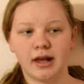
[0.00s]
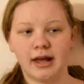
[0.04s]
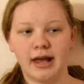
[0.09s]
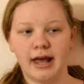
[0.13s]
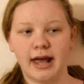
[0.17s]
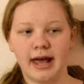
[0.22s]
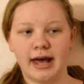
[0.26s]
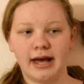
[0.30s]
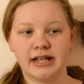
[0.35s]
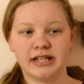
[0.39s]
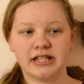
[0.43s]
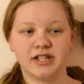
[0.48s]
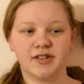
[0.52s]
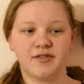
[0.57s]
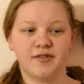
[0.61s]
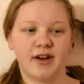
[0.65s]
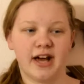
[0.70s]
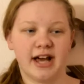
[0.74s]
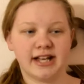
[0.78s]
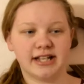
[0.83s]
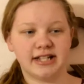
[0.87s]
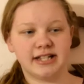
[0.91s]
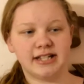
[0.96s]
as
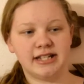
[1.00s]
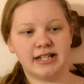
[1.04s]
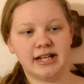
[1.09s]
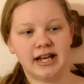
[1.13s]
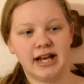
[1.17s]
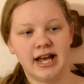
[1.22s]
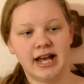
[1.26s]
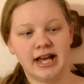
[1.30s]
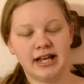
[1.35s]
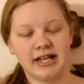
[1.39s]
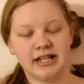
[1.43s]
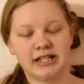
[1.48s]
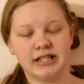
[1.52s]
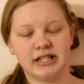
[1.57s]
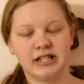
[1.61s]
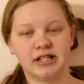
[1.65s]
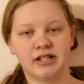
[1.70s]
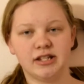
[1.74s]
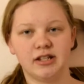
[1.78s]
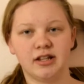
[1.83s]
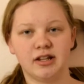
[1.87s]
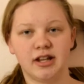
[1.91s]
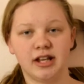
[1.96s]
fast
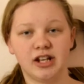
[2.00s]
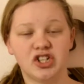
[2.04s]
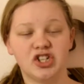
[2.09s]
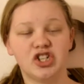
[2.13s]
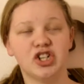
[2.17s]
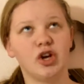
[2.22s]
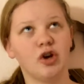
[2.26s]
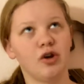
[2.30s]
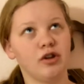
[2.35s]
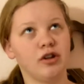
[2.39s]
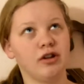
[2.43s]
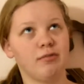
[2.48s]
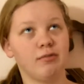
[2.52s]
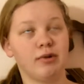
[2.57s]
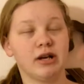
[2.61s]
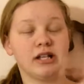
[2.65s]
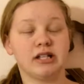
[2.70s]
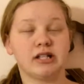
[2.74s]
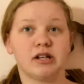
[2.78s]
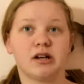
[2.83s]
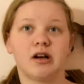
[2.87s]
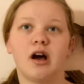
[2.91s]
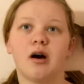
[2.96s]
as, like she only
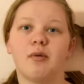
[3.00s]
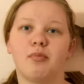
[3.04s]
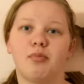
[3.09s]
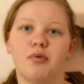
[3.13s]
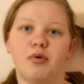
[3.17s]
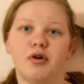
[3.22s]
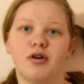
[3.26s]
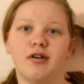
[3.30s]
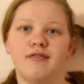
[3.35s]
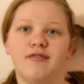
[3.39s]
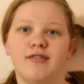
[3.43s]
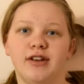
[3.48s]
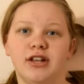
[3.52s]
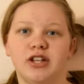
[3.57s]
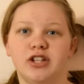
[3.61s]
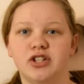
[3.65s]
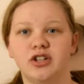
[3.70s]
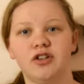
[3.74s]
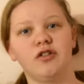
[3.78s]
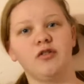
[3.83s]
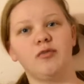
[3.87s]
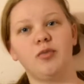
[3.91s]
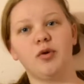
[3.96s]
makes a couple of
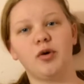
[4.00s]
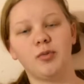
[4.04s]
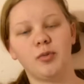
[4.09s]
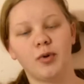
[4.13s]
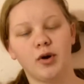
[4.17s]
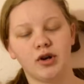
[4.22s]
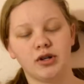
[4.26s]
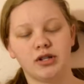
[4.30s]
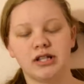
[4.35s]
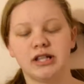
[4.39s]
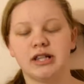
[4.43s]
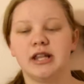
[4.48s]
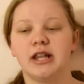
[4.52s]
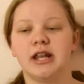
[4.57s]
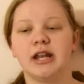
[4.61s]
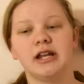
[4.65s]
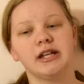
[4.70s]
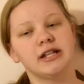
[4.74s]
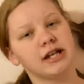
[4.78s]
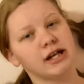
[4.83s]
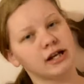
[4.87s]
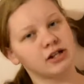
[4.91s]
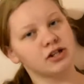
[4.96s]
each of the bookmarks and then
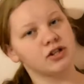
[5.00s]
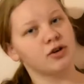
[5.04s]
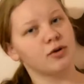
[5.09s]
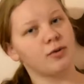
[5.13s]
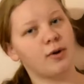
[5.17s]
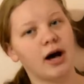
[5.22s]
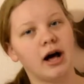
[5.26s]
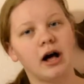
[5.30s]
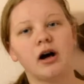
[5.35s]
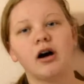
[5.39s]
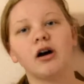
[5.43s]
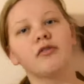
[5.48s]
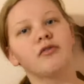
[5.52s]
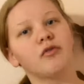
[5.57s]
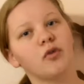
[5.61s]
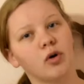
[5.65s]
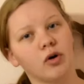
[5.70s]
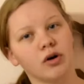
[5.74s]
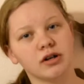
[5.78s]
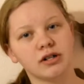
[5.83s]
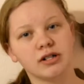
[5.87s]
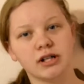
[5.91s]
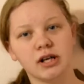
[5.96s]
it takes her a while, of
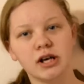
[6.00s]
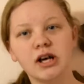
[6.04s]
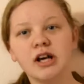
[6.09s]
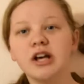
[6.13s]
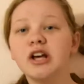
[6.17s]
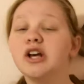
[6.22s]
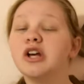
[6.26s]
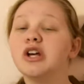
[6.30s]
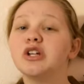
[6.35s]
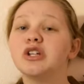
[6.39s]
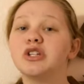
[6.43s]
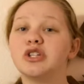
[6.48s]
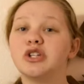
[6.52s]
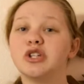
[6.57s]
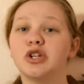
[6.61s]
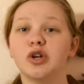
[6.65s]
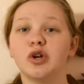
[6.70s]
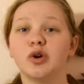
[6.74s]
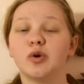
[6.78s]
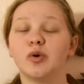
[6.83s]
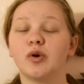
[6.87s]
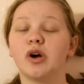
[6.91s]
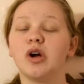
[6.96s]
course,
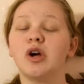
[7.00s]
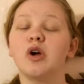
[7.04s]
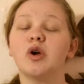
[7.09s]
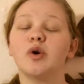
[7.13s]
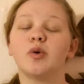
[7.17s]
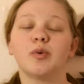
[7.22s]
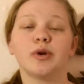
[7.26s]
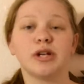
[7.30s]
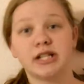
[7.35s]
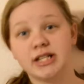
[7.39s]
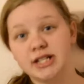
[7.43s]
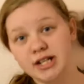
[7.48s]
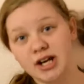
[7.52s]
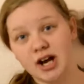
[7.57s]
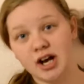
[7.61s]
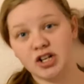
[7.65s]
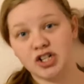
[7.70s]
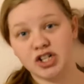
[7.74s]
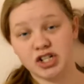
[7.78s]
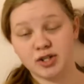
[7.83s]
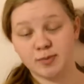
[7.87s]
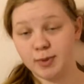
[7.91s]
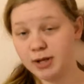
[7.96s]
to
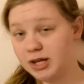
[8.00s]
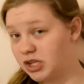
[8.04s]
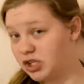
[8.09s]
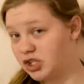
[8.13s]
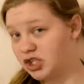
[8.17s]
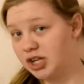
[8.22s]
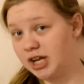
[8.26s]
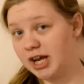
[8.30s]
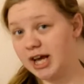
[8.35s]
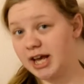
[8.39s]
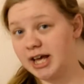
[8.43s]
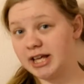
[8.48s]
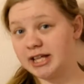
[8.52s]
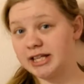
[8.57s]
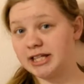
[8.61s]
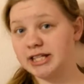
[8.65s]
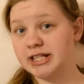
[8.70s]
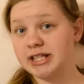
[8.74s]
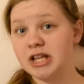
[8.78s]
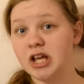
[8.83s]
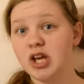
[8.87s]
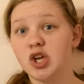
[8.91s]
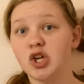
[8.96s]
restock just because she
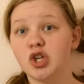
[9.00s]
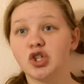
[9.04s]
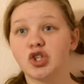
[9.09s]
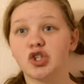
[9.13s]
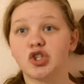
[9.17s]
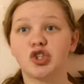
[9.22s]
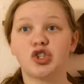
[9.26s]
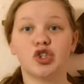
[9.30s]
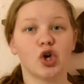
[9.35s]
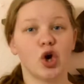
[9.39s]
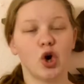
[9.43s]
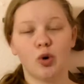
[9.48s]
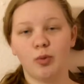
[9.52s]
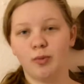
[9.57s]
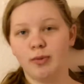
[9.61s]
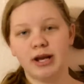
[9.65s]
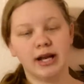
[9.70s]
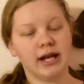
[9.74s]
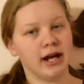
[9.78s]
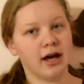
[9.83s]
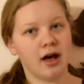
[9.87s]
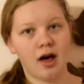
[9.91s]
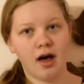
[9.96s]
has so
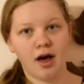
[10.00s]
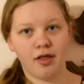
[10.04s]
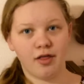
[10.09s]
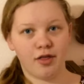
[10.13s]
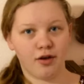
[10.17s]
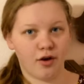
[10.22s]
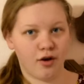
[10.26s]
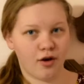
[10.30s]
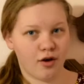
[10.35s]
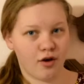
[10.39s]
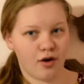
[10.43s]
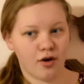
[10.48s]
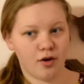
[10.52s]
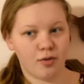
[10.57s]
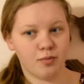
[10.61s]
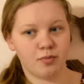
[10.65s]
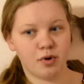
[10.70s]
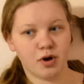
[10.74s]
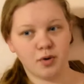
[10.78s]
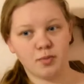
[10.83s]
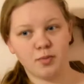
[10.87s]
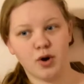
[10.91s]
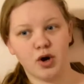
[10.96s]
many other
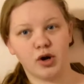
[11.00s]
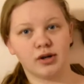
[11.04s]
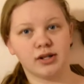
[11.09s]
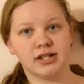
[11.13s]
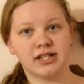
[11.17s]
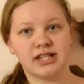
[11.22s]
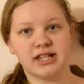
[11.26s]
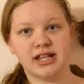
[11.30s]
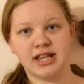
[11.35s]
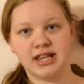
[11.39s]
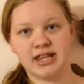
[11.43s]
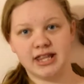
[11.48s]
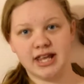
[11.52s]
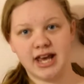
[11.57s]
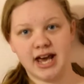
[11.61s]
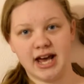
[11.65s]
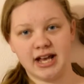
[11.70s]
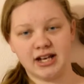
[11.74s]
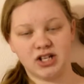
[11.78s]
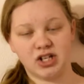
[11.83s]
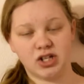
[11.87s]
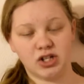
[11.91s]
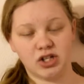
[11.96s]
bookmarks
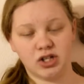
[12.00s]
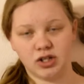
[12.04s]
that